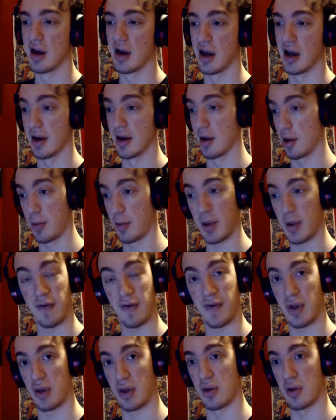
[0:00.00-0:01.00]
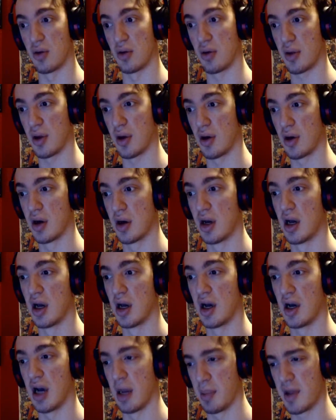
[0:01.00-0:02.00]
And speaking of Fist of the North Star,
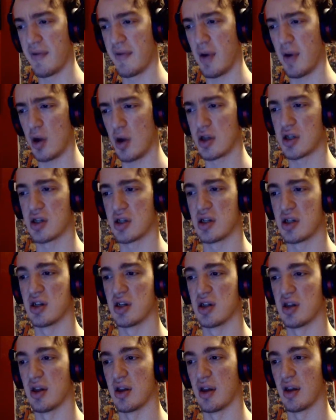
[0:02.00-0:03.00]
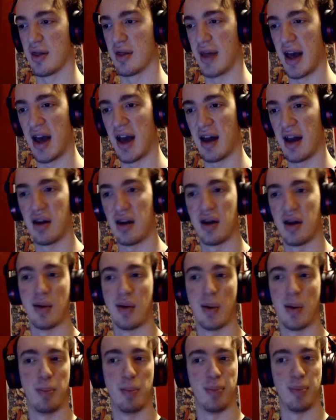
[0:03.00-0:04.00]
I believe I watched that
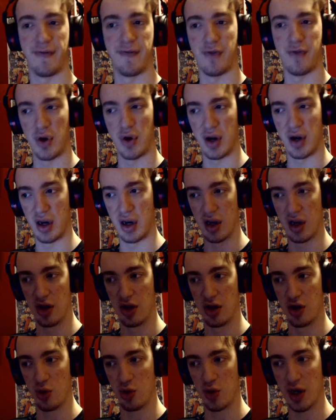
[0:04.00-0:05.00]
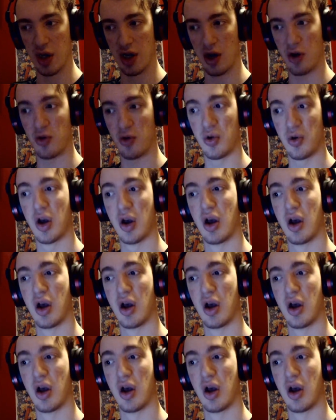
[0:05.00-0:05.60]
before Yu-Gi-Oh,